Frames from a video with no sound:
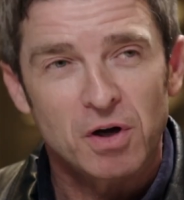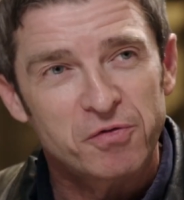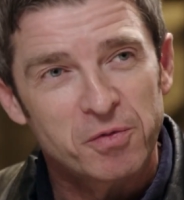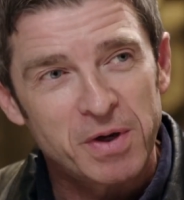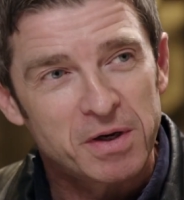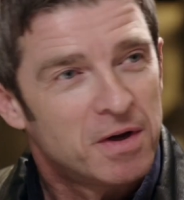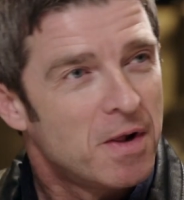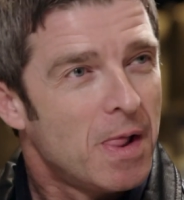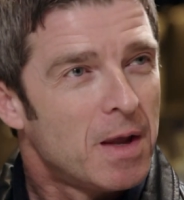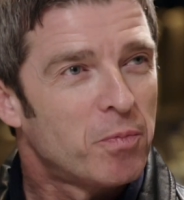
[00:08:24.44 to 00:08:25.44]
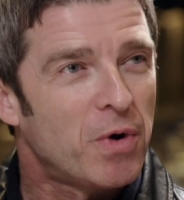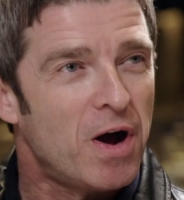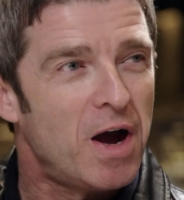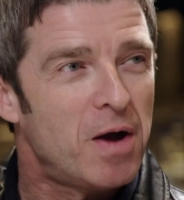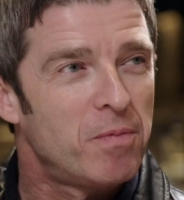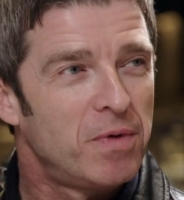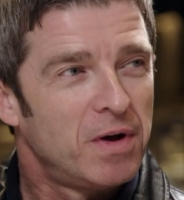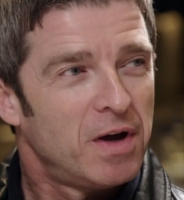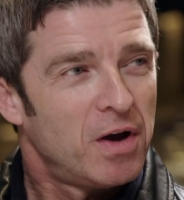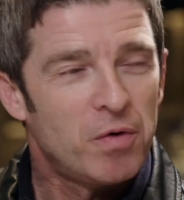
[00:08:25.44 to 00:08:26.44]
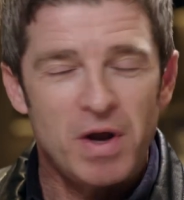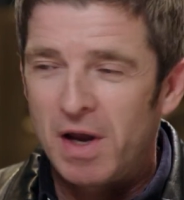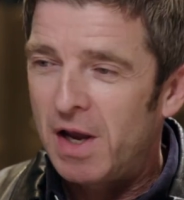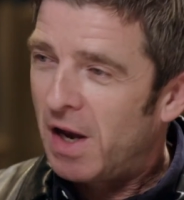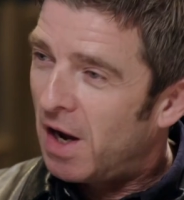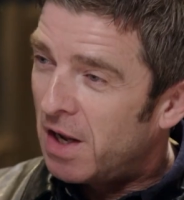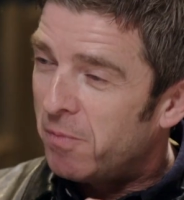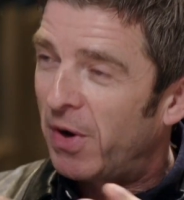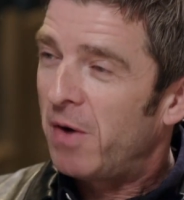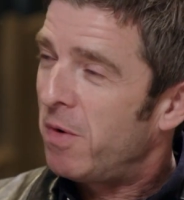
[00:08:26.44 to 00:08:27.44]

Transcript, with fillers: God, forbid. But um, it, and it, but